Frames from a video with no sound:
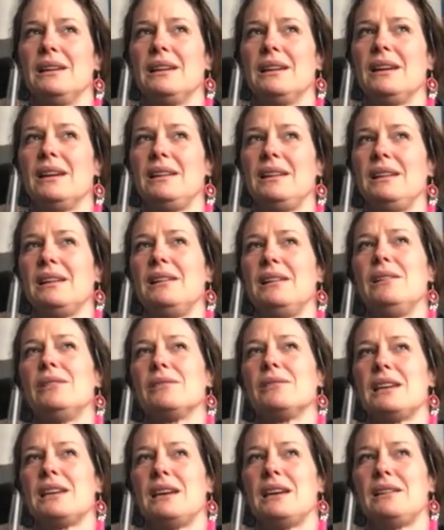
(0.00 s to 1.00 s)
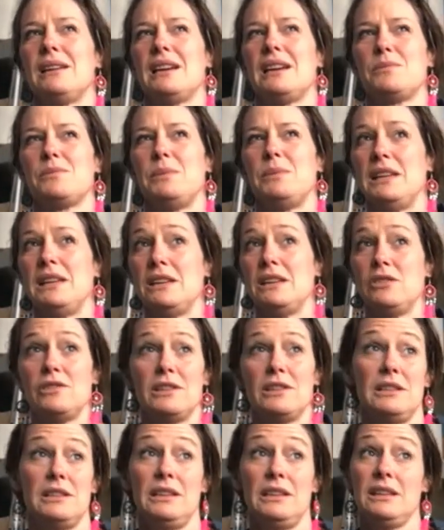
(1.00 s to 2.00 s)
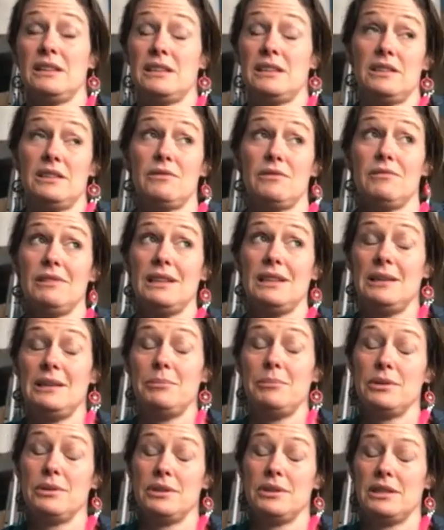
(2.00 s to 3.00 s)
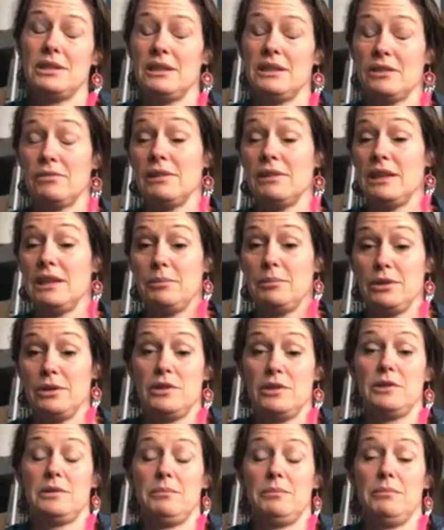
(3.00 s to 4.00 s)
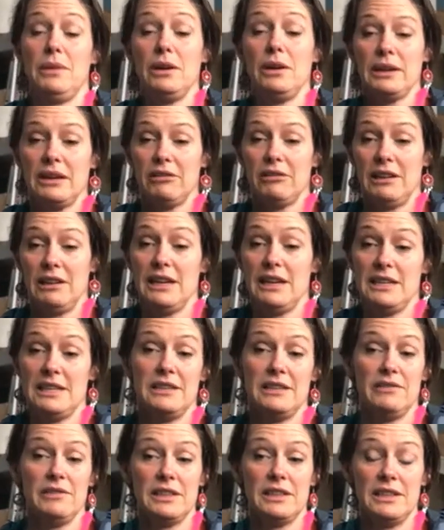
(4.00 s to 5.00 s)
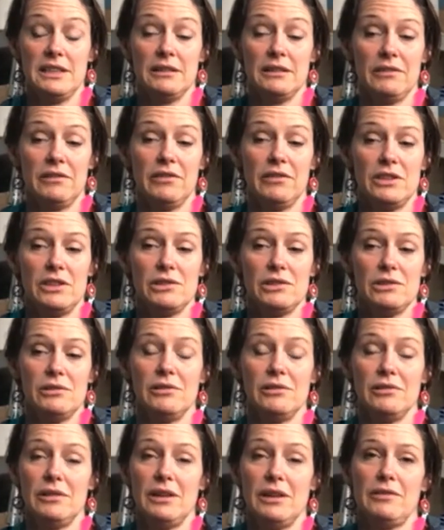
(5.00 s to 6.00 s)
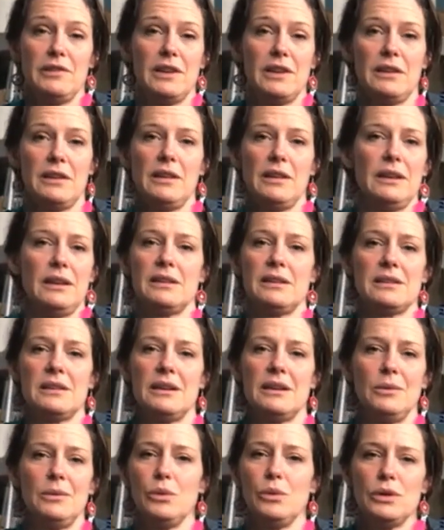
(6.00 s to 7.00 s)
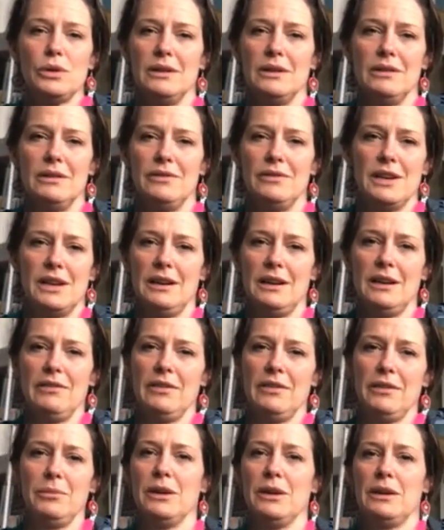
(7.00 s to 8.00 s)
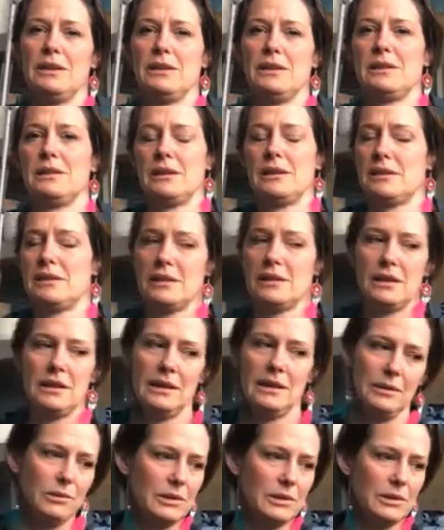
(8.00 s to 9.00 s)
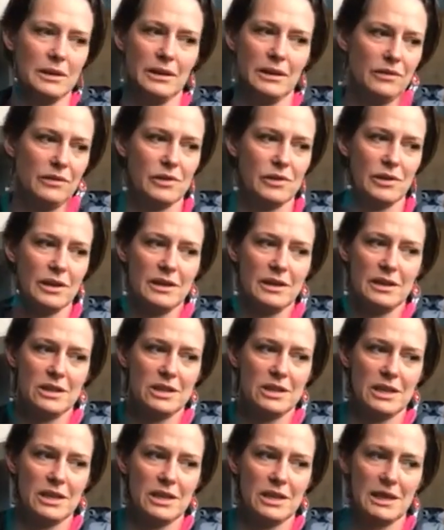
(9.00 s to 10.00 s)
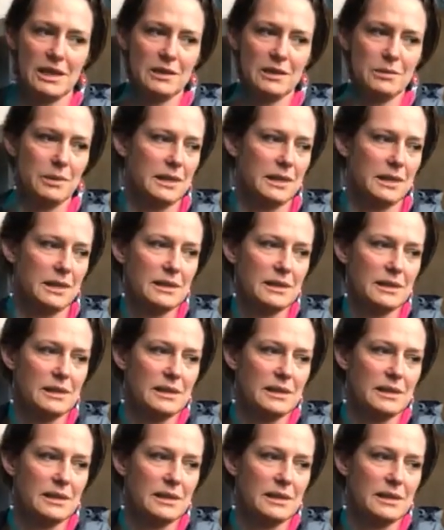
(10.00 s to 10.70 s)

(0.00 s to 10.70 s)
And yeah, lockdown has been interesting because it's really pushed my creativity on, for sure. I've done things that I wouldn't have done otherwise. I certainly wouldn't have tried the chess pieces.